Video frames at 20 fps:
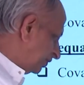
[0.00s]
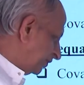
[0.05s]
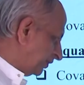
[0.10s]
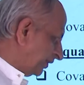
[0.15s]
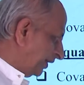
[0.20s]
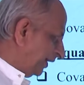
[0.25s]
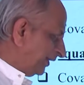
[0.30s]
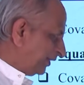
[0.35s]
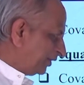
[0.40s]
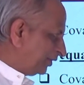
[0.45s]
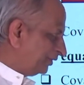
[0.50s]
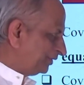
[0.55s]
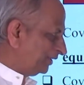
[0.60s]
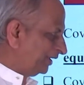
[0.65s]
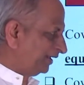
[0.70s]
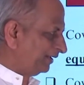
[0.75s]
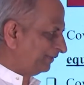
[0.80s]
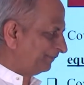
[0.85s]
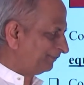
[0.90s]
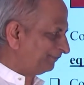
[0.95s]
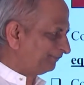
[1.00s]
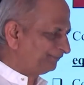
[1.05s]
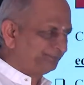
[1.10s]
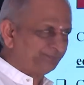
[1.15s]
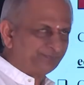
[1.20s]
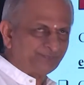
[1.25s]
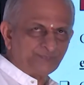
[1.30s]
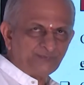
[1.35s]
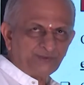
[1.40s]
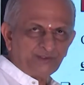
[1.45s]
Nitrogen.
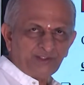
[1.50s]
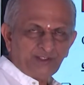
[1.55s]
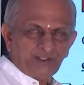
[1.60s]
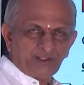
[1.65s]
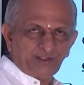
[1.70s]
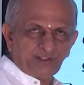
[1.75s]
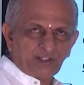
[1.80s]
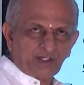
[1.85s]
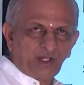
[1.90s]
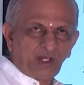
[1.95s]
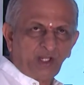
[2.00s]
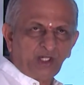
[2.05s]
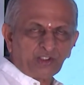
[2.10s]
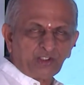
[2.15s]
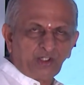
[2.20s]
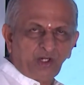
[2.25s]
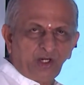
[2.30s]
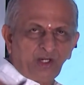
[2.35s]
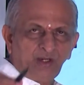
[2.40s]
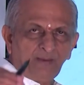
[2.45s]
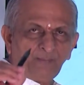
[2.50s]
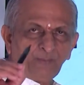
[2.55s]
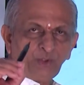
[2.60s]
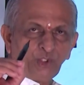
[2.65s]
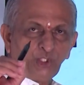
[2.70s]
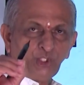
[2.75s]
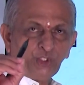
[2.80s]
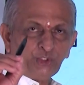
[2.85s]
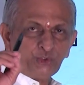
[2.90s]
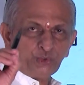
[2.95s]
They are all called
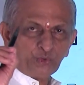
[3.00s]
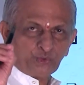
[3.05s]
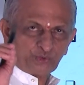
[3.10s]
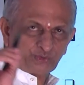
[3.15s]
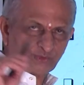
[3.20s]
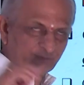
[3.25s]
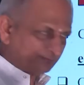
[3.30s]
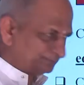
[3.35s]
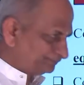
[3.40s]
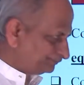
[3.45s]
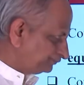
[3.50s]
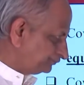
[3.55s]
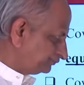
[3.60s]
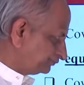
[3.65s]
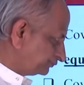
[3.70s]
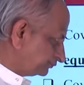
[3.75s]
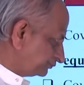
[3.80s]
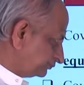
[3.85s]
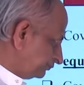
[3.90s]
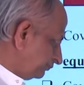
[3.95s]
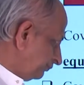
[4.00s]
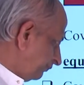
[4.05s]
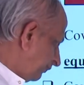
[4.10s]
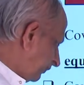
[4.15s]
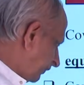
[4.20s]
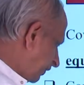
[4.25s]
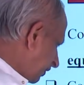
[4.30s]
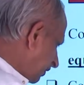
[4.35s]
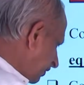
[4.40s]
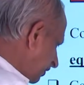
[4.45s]
molecules.
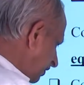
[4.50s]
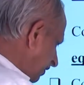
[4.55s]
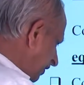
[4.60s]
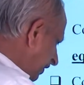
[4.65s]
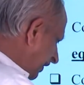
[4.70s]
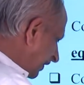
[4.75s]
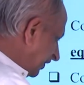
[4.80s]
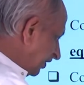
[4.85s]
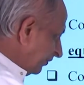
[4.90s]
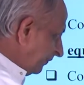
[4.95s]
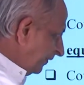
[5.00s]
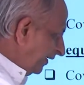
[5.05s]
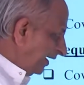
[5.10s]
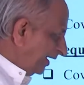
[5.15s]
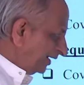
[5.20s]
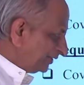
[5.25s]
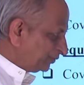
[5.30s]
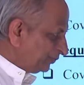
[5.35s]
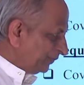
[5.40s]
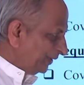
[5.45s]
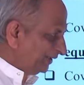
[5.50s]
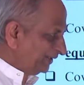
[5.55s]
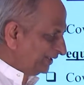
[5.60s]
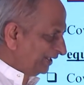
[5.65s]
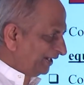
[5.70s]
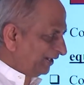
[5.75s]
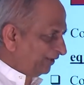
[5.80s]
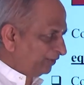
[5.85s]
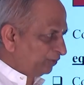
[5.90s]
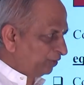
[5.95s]
And you may ask why
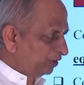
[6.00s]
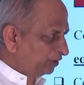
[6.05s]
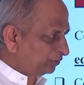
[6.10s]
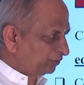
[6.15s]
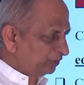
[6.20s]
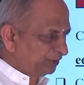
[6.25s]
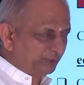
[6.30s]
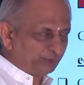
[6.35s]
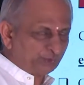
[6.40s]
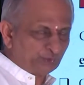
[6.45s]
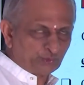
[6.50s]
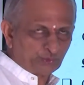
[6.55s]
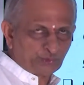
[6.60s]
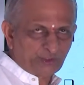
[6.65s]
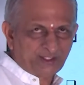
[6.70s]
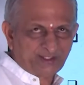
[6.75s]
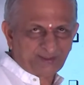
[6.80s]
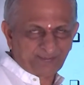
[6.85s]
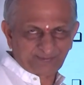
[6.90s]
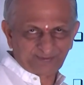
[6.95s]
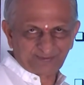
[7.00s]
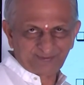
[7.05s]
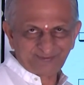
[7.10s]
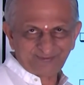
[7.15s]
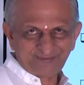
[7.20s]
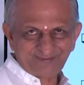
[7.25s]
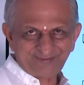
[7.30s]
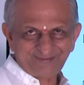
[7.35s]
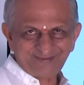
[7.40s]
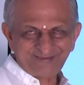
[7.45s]
they have got only two atoms.
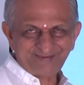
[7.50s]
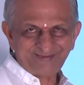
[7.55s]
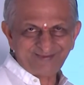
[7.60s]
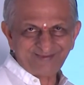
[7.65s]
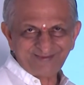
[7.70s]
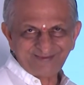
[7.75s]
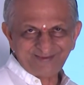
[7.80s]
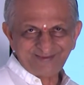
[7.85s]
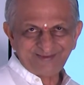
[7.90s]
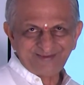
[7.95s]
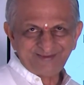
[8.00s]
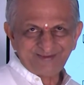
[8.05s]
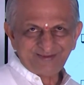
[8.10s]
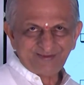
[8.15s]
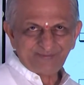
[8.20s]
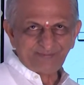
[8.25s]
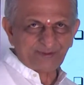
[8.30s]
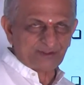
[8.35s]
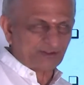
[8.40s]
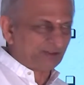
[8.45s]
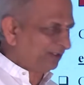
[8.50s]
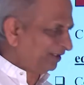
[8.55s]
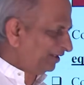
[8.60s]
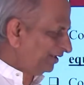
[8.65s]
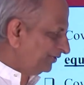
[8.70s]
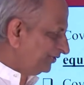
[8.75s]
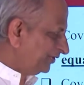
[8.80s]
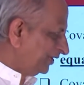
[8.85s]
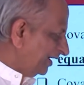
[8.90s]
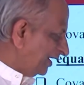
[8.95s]

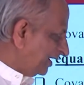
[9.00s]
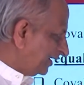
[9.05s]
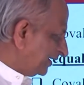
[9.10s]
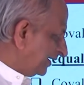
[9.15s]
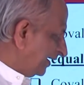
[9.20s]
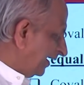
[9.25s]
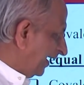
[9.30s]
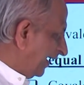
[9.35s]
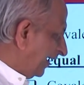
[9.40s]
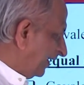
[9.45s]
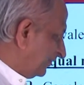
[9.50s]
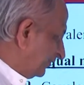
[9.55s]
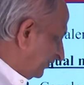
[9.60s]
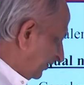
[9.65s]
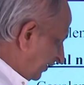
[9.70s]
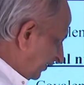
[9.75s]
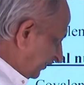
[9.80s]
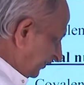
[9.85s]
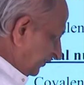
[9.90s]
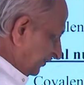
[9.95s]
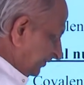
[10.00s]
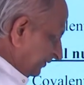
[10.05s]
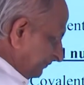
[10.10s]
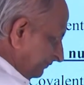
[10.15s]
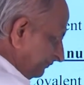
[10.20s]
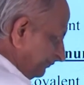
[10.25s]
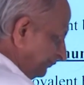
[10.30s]
Because they are gases.